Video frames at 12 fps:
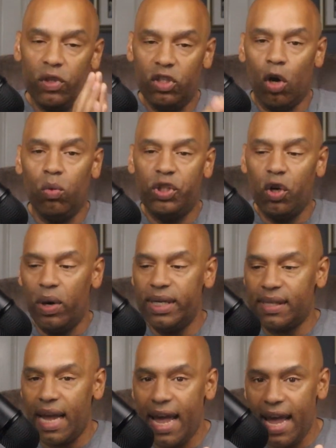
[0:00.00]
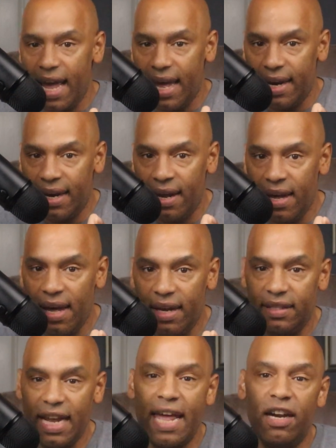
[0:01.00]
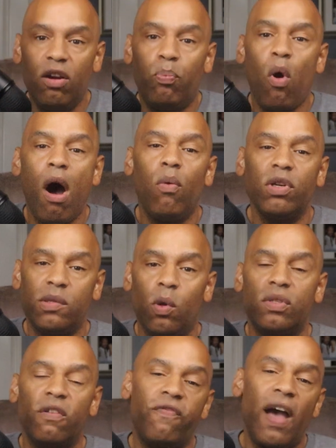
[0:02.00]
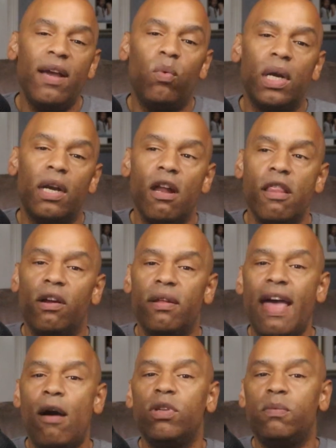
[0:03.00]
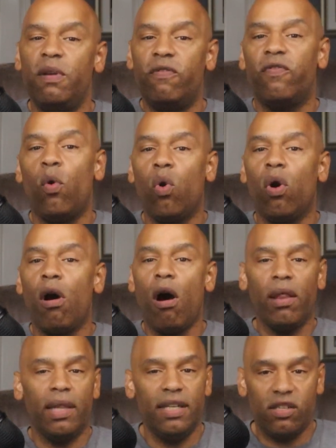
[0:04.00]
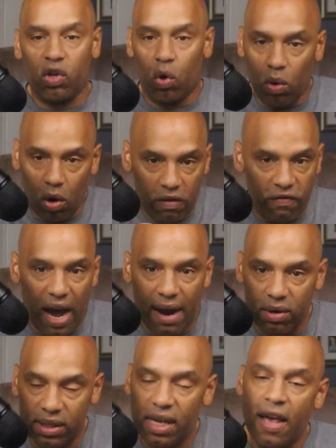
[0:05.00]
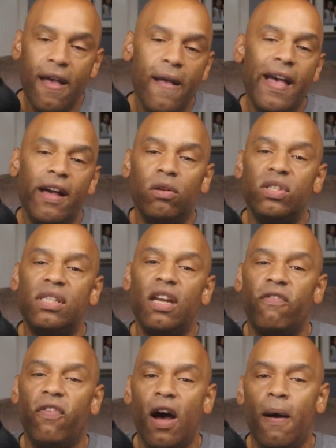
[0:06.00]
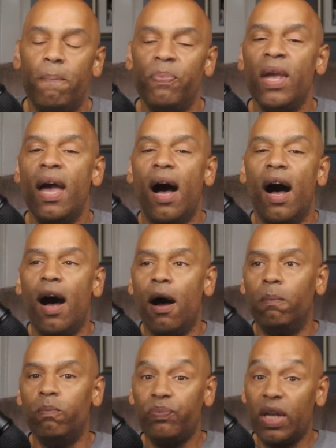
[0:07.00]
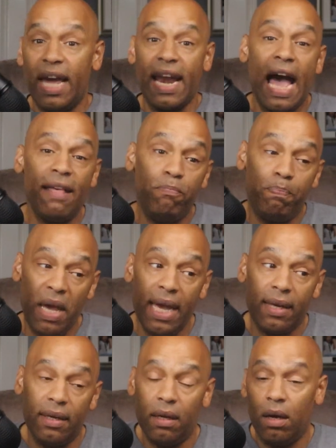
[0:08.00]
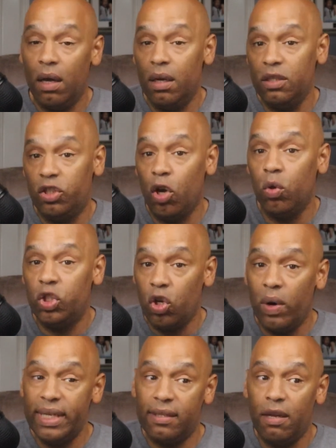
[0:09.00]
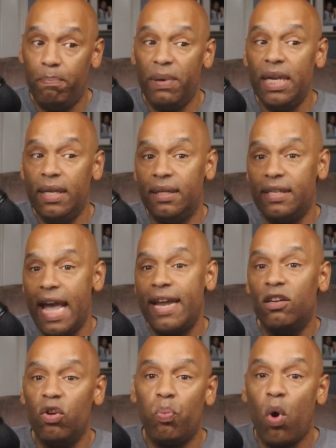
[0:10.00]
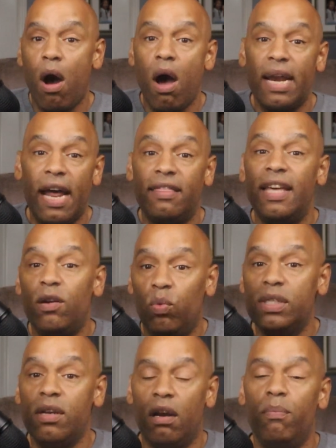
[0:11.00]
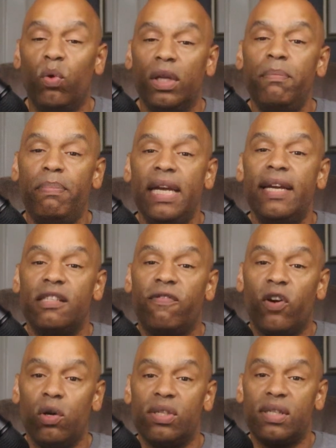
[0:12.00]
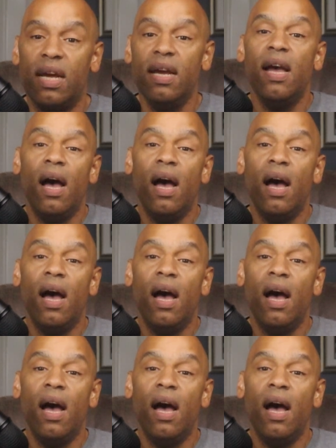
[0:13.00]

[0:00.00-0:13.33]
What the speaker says: Joe Joyce and Danny Dubois were supposed to fight one another, and that was before all of this coronavirus held stuff up. And I picked Joe Joyce to beat Danny Dubois, and I think it was going to really be his first